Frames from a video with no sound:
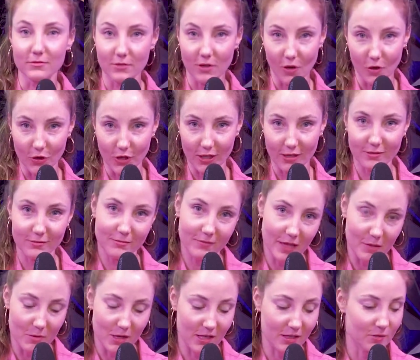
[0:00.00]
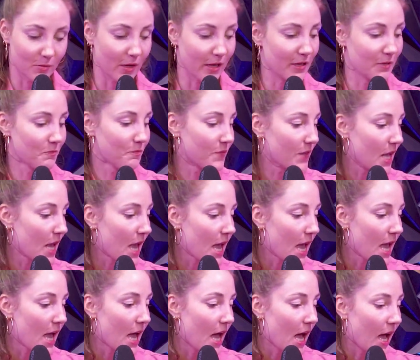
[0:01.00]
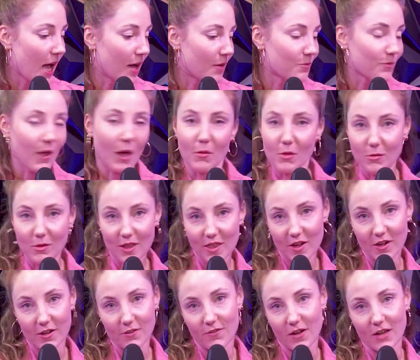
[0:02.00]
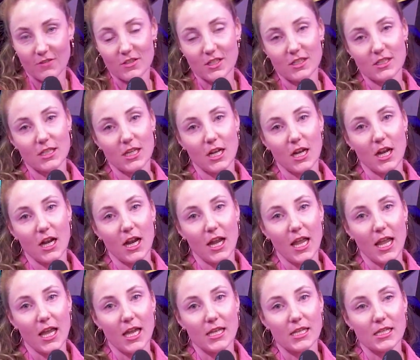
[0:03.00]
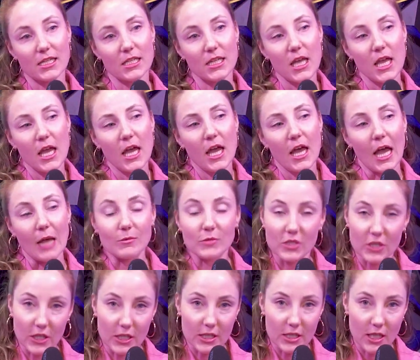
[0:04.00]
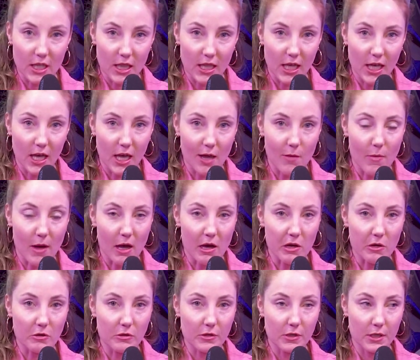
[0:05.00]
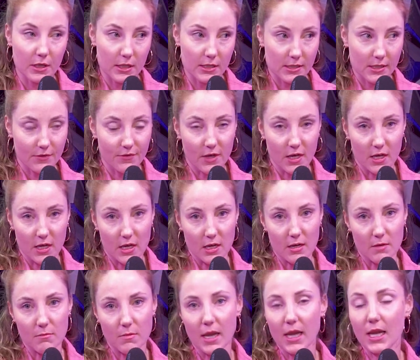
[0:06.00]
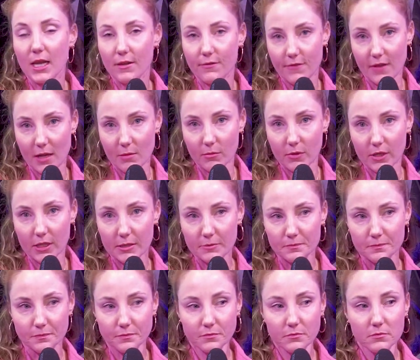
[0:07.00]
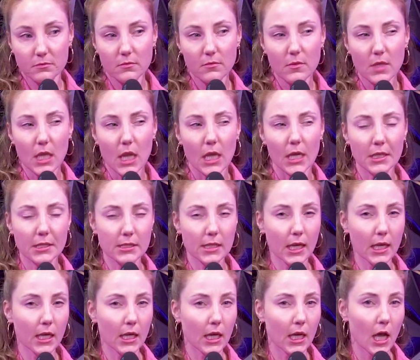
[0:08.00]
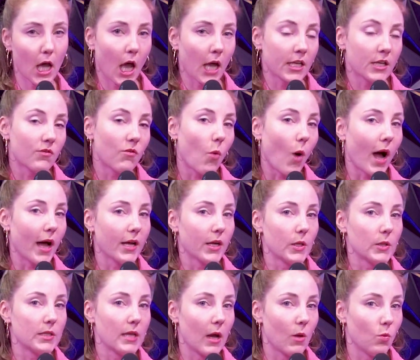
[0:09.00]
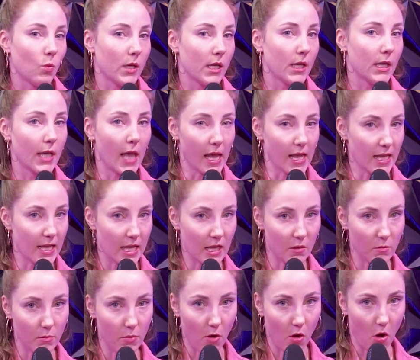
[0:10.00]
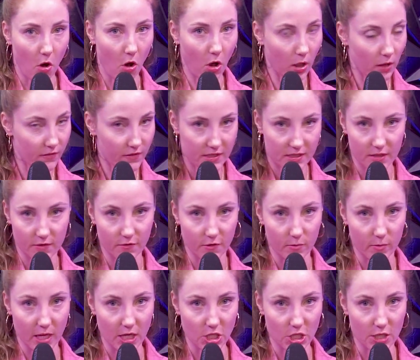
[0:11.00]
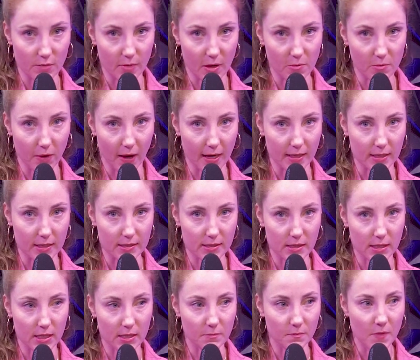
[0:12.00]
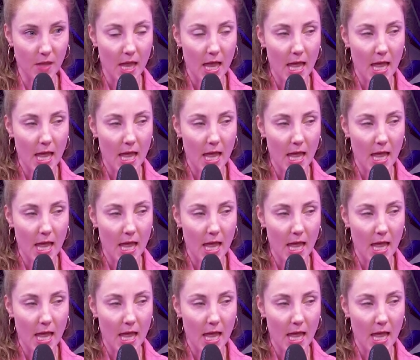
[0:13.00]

Hold on, let me explain. I'm going to be 35 this year, and I'm starting to think about conceiving and making a family. And it's like kind of wild how we gatekeep all of this information about pregnancy.